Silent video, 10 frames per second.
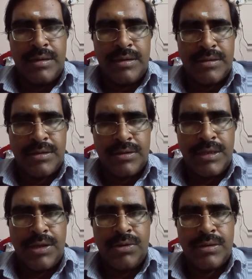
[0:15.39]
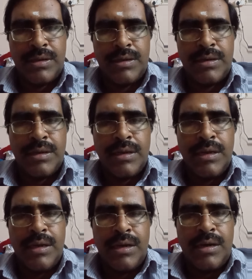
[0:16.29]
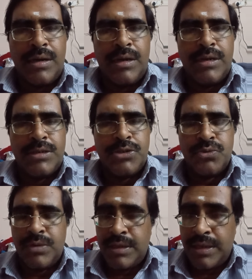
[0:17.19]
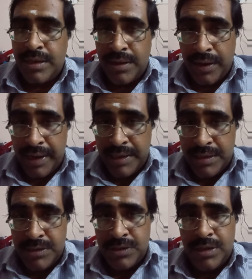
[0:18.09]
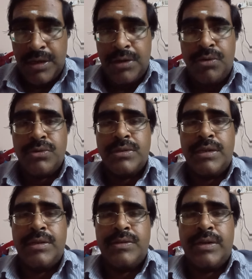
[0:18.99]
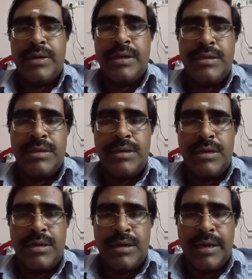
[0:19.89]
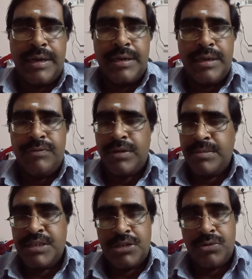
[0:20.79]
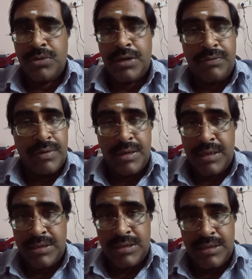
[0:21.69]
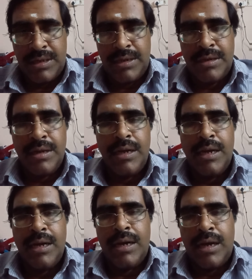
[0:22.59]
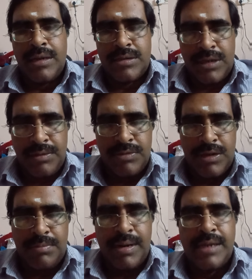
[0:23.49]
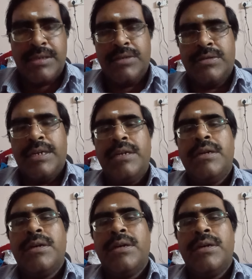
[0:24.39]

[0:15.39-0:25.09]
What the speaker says: discussing on the choosing a right engineering courses and information on different engineering streams and branches, right?